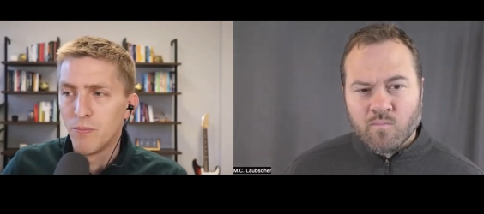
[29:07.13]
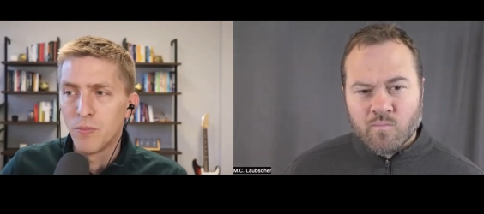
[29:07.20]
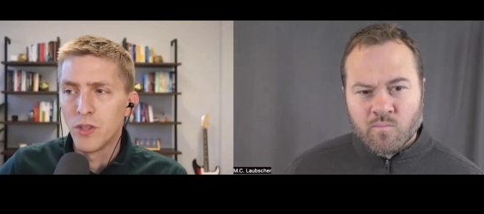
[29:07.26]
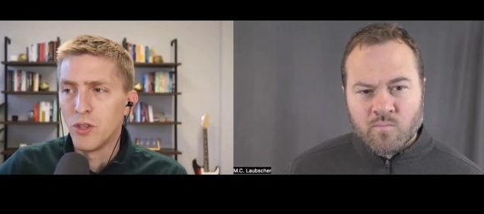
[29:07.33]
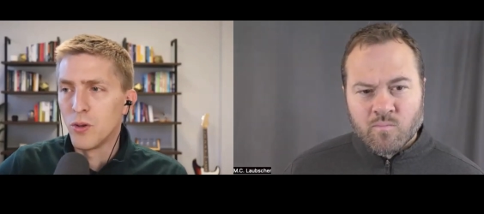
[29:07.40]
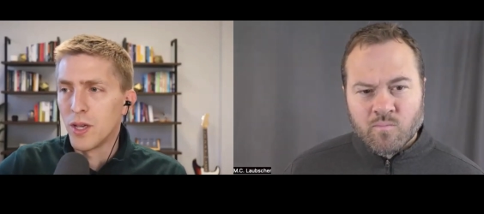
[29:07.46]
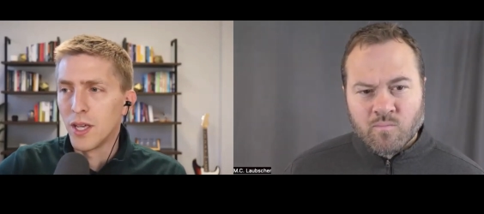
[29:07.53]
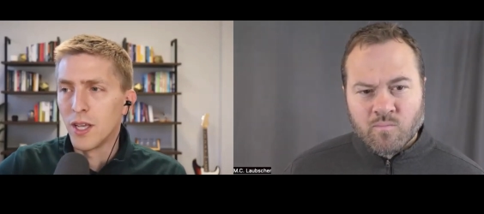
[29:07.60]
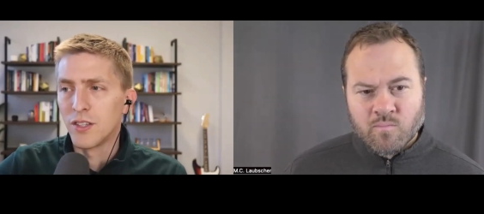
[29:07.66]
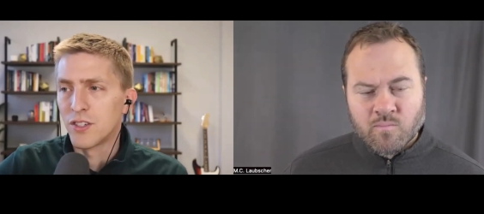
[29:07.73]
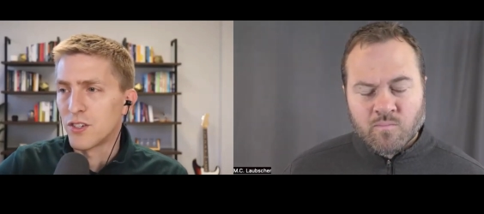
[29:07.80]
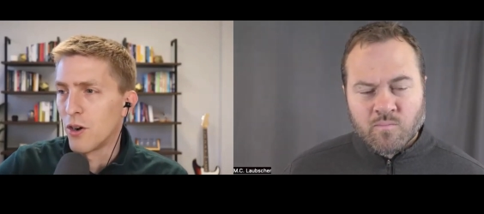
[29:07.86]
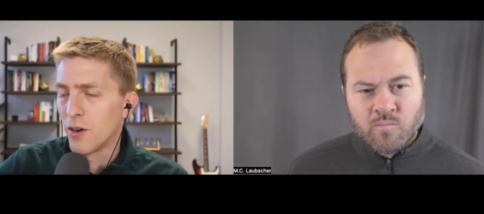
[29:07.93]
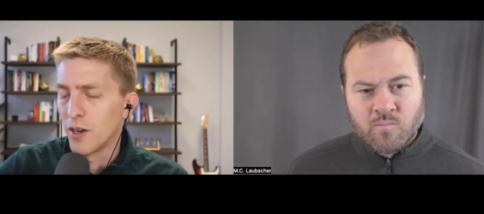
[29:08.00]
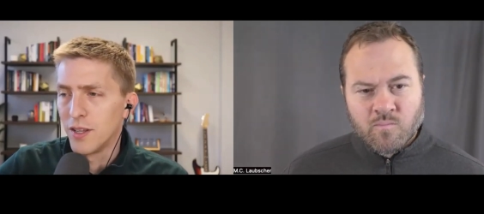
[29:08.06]
Speaker 1: you can get
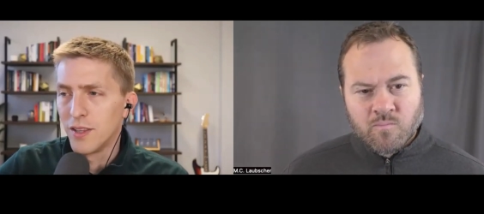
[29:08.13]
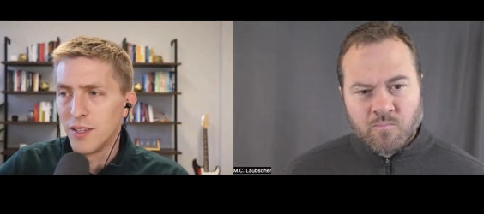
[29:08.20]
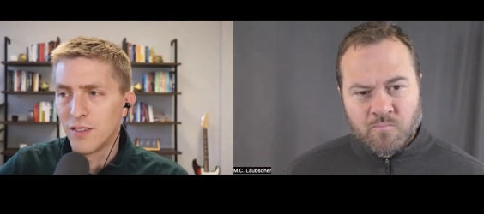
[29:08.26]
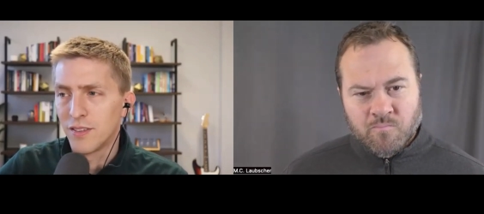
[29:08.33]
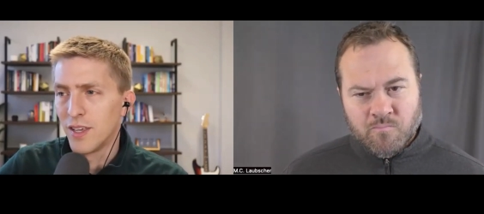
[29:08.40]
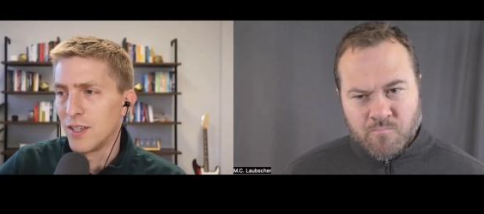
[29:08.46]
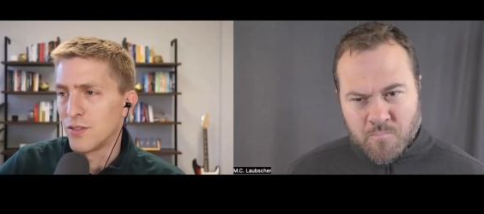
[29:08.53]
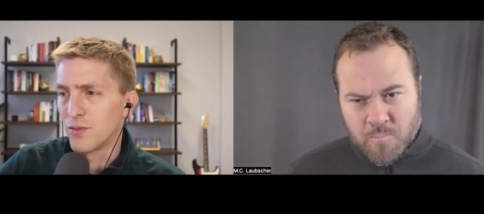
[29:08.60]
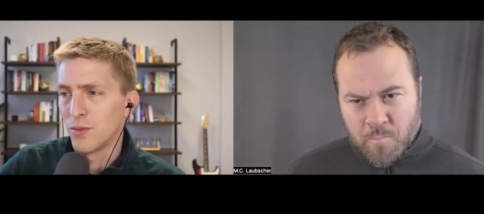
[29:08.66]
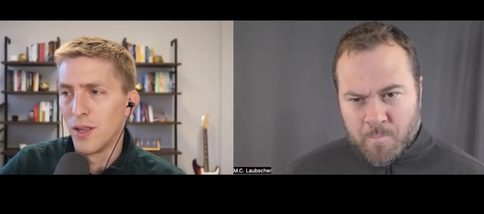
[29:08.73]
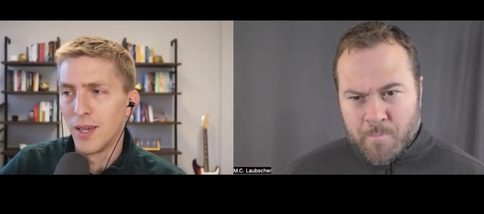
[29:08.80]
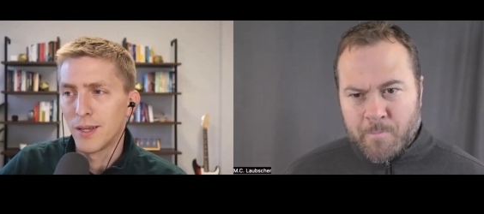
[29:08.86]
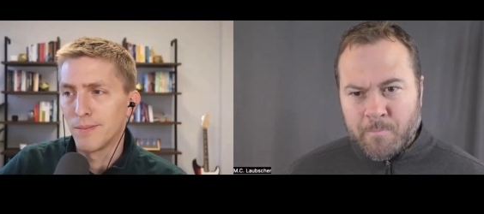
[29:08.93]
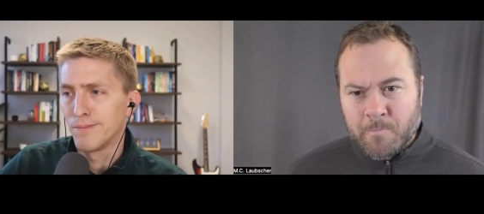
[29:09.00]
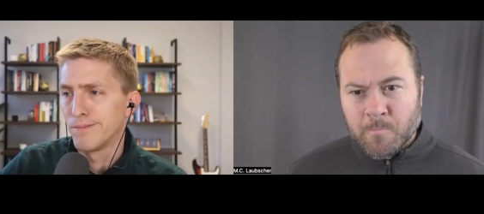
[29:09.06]
started in these things for like,